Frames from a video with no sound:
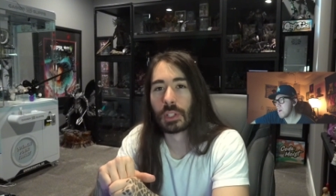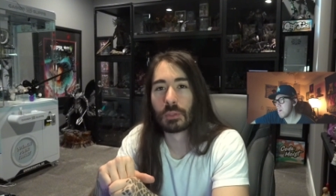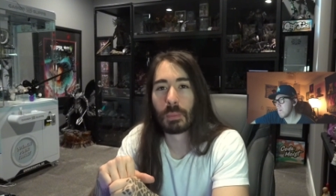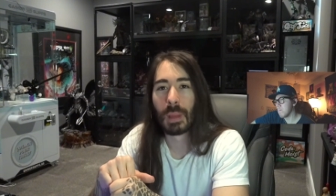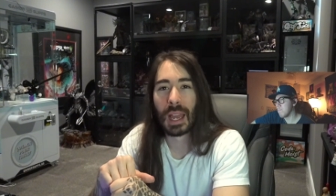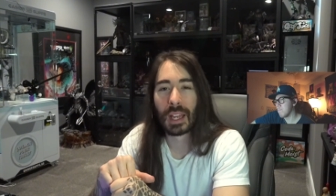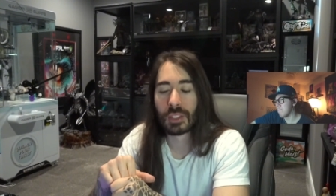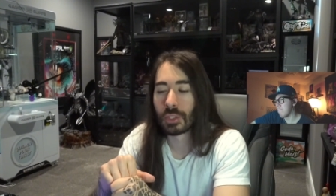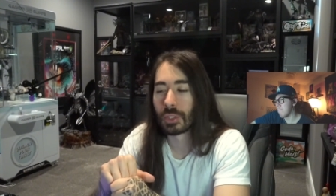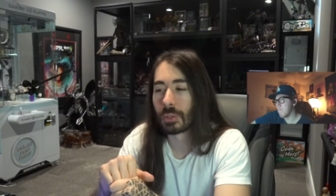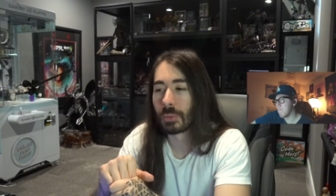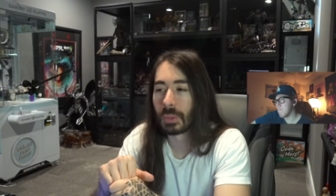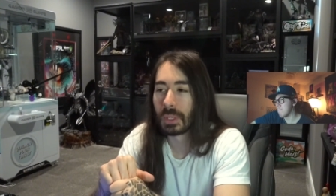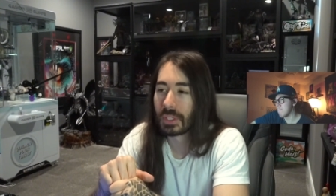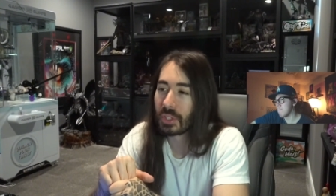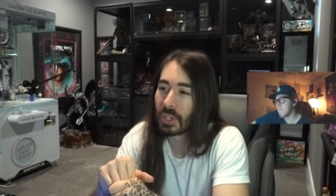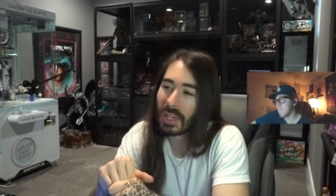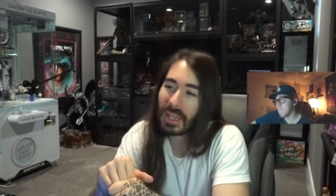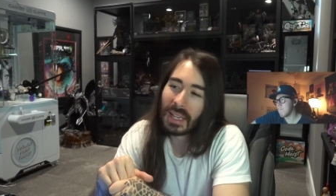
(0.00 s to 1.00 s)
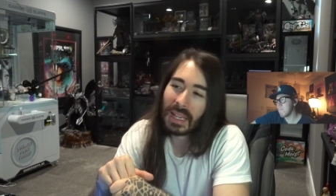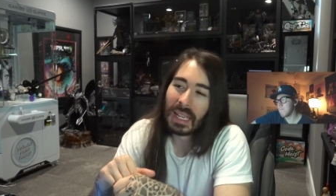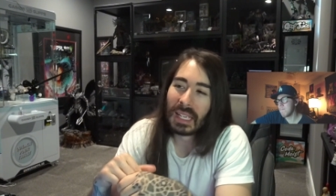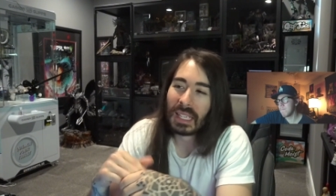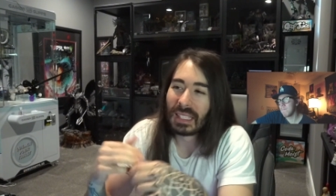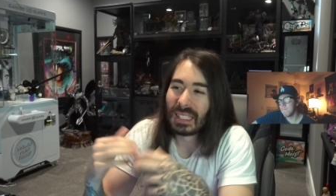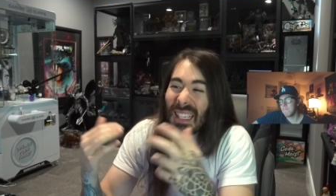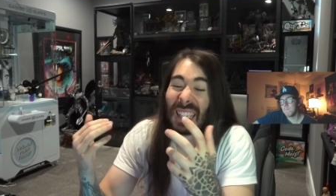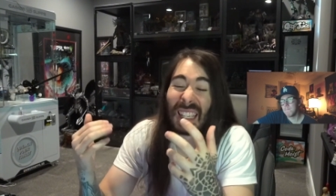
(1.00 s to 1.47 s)
matching, which,
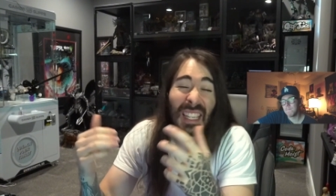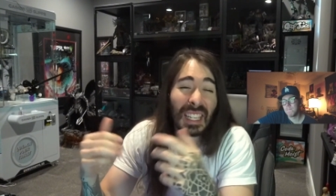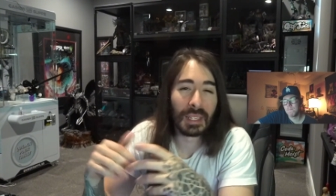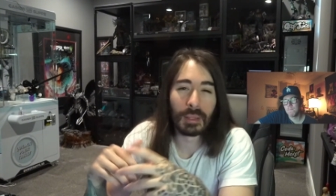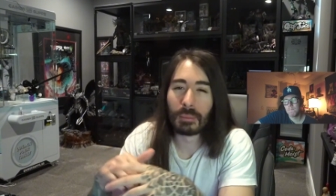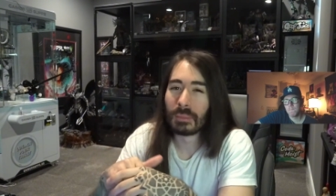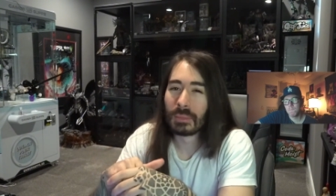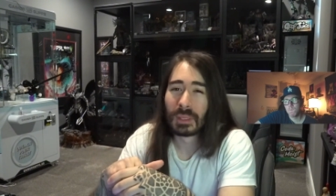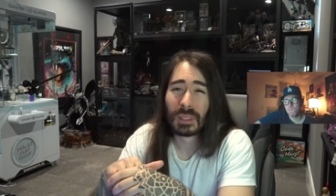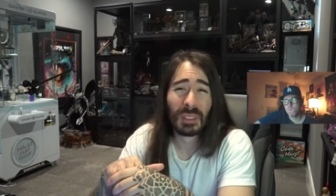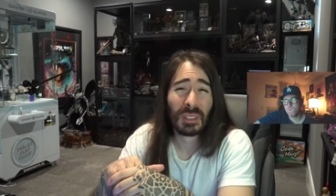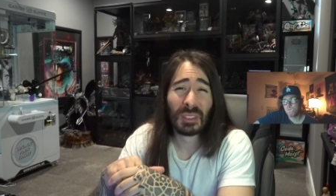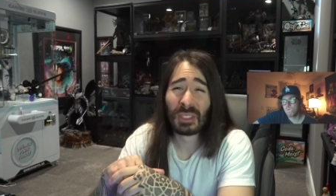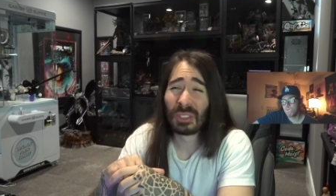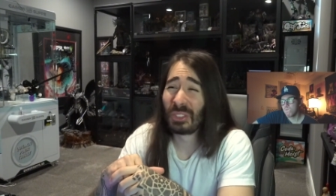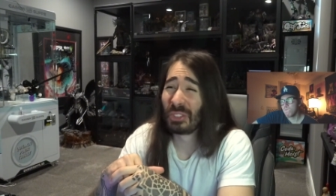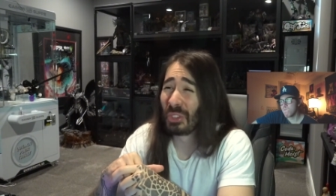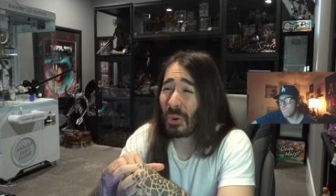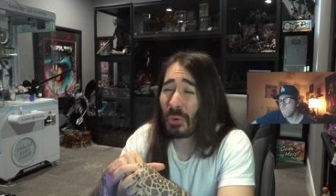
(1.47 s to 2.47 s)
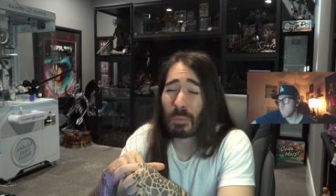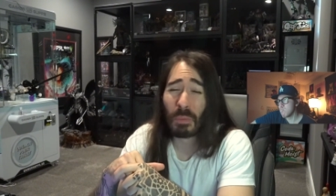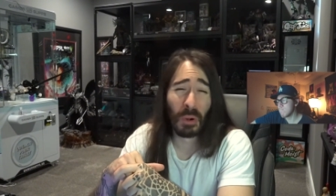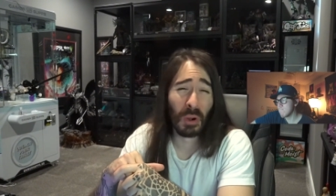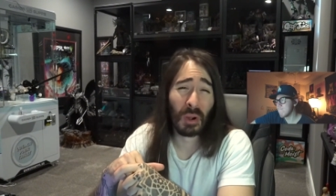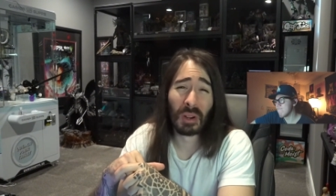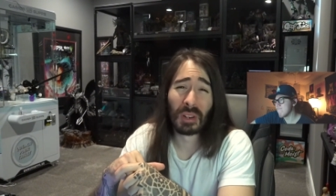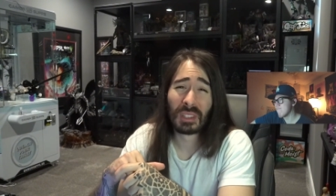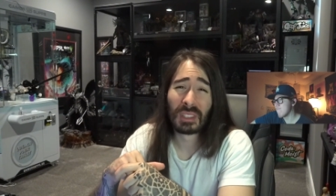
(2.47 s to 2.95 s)
again,
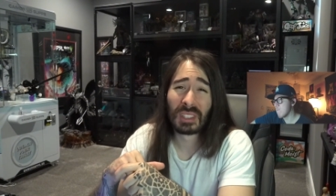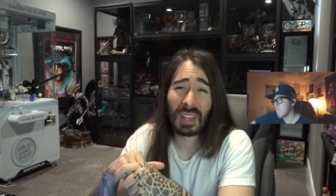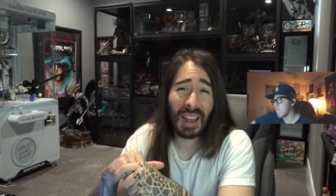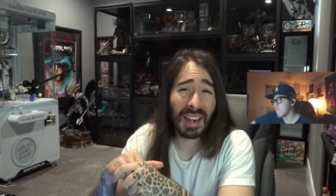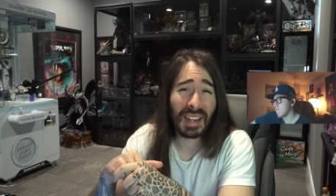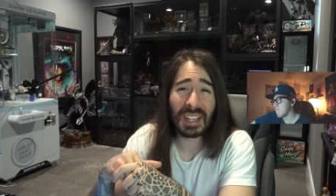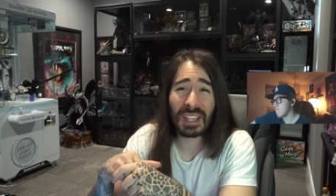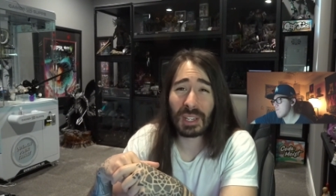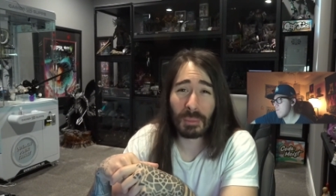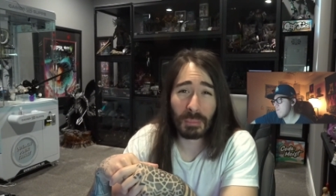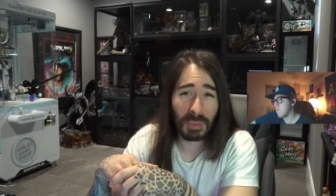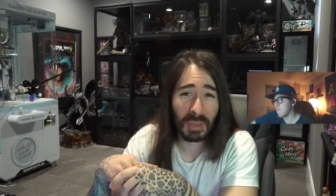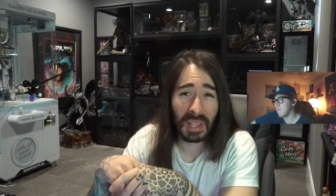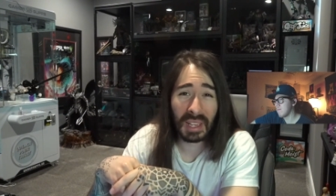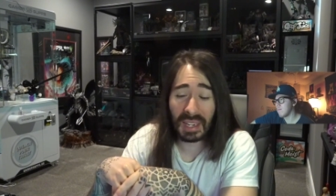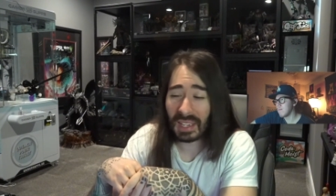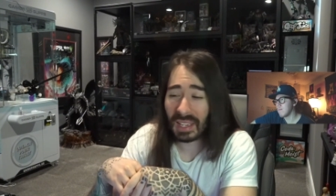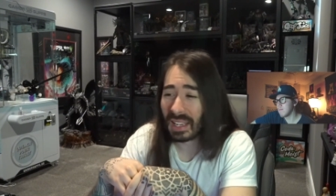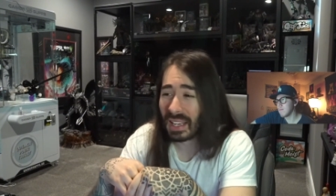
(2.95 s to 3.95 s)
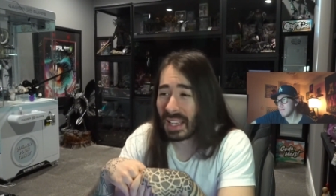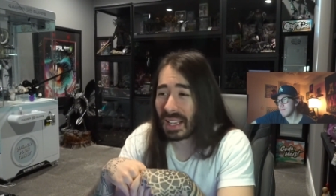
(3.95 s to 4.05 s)
super tiny complaint.